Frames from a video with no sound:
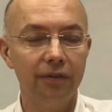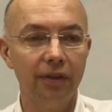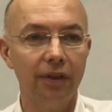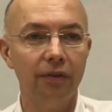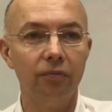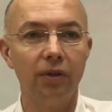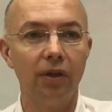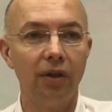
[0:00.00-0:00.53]

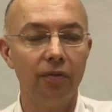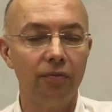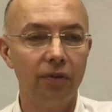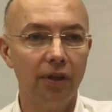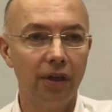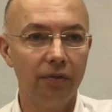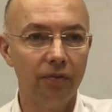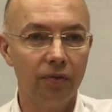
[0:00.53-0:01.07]
and
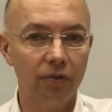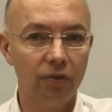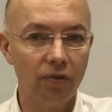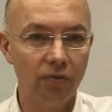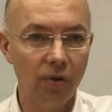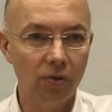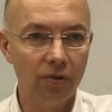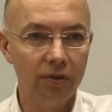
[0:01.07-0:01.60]
recovery after
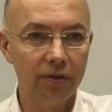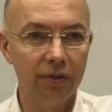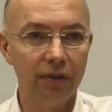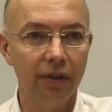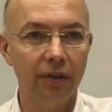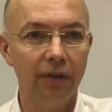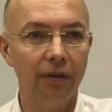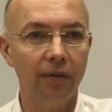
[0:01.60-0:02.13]
stroke
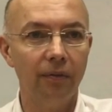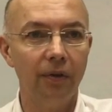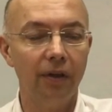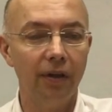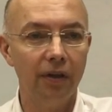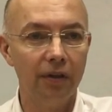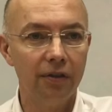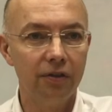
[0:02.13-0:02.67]
and
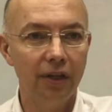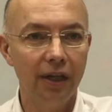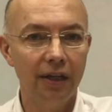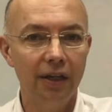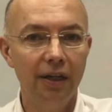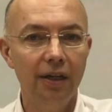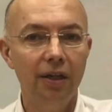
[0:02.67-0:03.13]
heart attack.